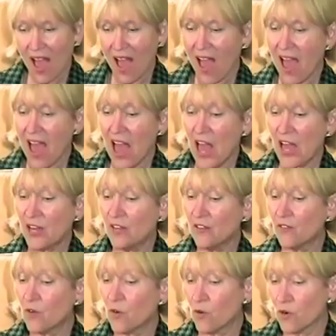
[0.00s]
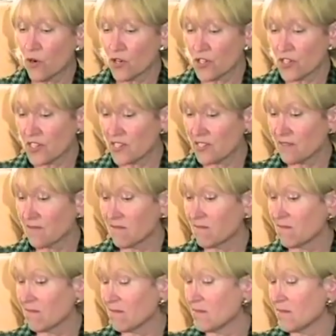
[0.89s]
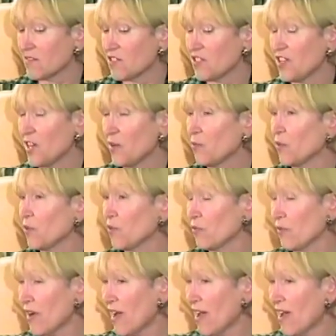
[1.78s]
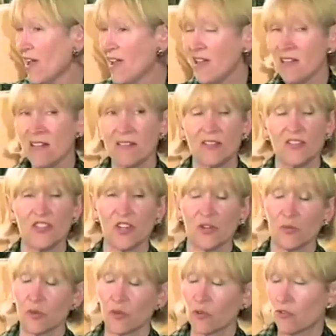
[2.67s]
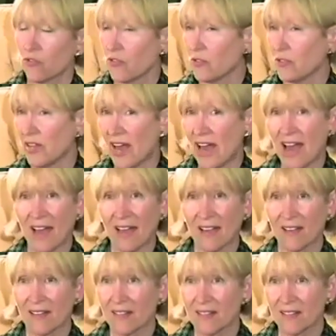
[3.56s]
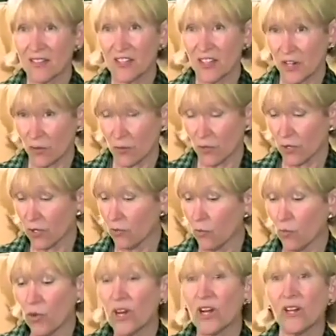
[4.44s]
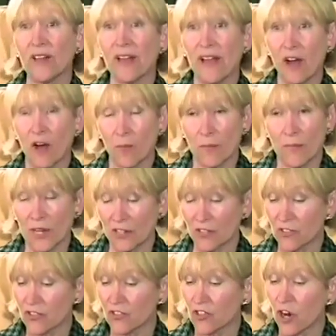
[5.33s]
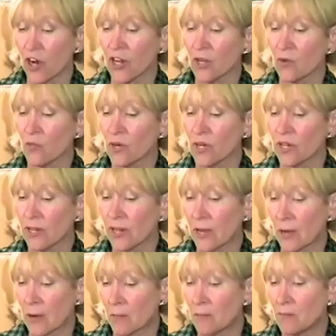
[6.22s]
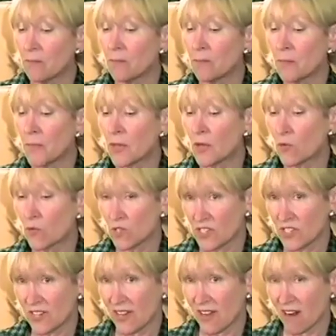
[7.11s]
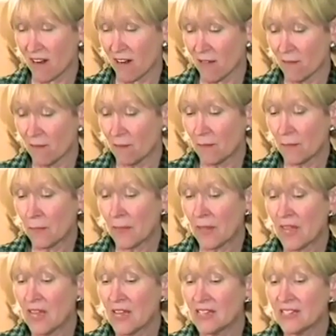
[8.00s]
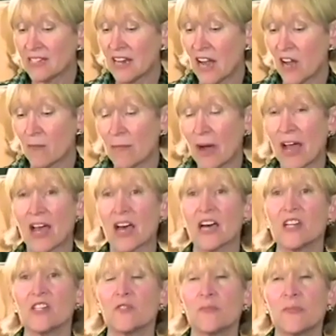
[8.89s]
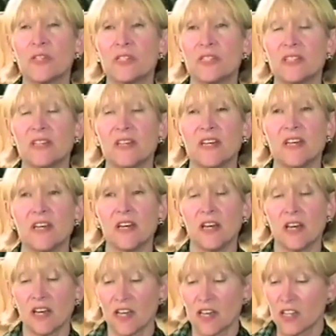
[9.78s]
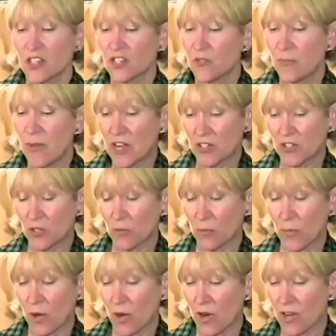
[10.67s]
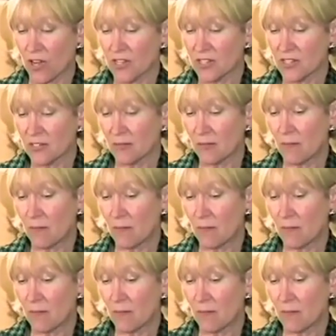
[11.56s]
And, of course, General Gray, General Krulak, General Wilhelm, now Charlie Wilhelm was there. He is now my husband's special boss.